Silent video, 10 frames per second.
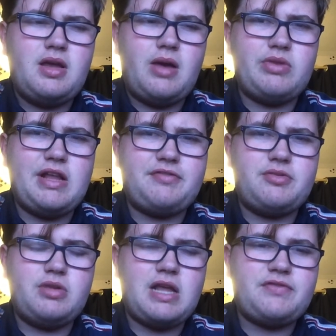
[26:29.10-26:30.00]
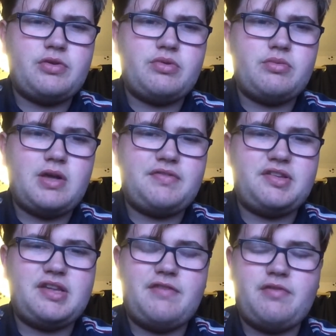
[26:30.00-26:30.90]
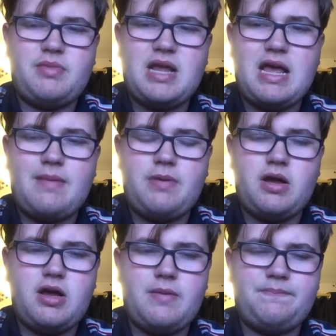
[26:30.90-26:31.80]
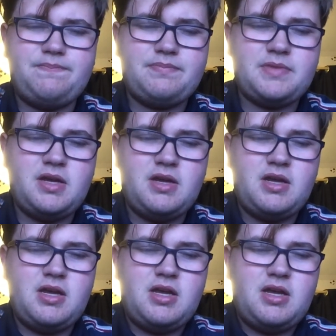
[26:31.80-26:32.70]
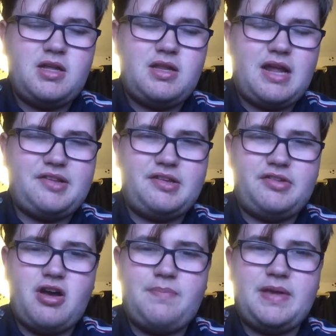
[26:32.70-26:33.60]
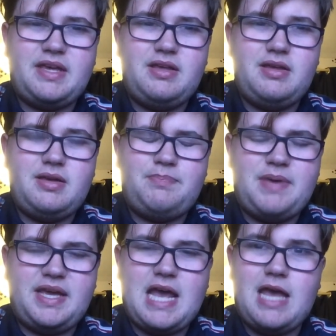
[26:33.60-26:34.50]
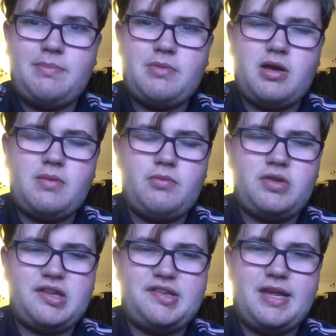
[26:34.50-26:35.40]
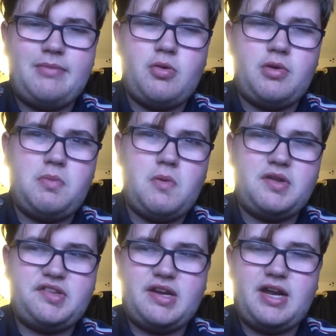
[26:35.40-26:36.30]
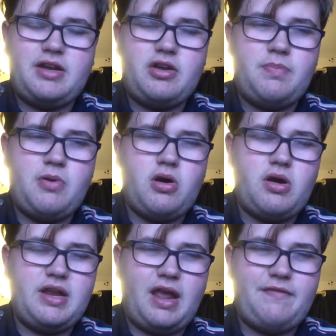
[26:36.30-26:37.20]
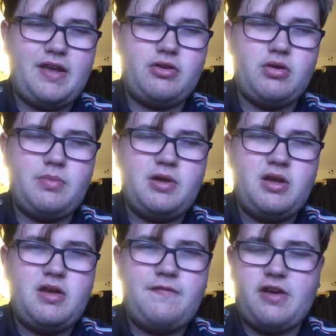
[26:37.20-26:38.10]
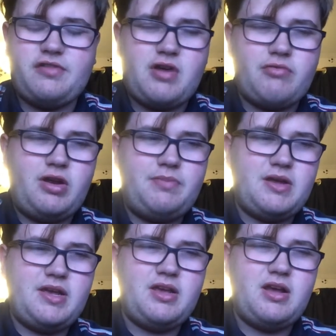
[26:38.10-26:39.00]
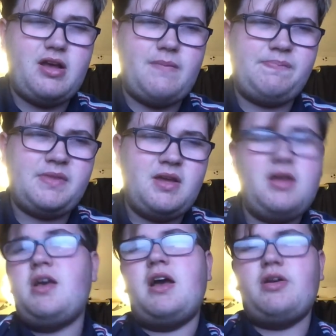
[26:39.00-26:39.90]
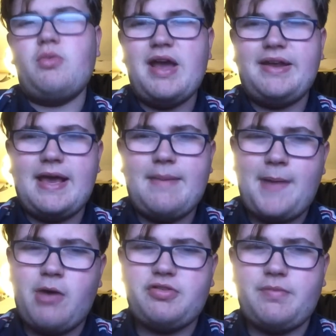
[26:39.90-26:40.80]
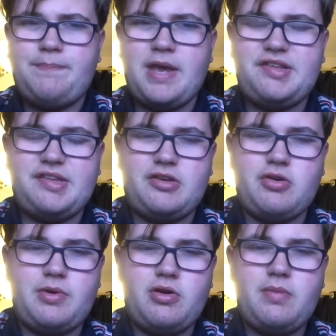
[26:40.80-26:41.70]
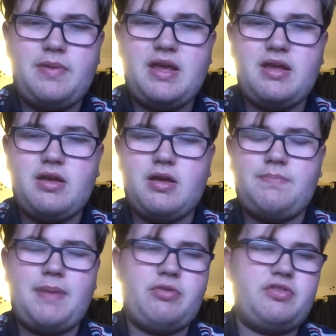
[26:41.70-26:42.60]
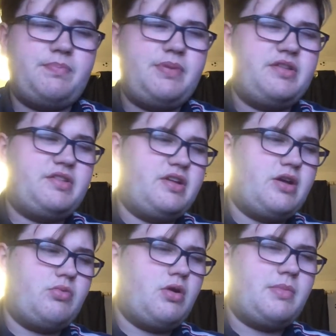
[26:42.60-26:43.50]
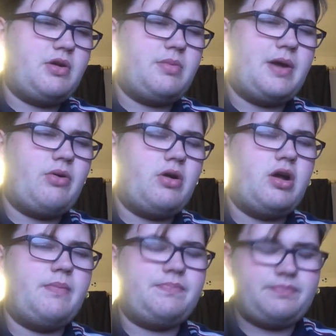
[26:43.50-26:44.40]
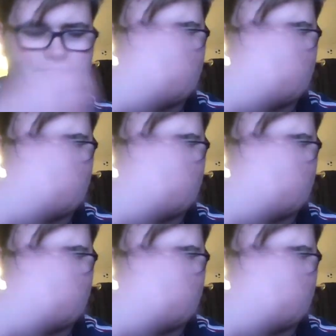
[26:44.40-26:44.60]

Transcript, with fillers: and we'll have to we'll have to we'll have to see it from there. But um, Anthony's got a big big game um, with the team coming up on Wednesday night, Newport in the FA Cup first round replay. Um, away day at Bowers and Pitsea coming up. Uh, Bowers and Pitsea, no, what am I on about? Um,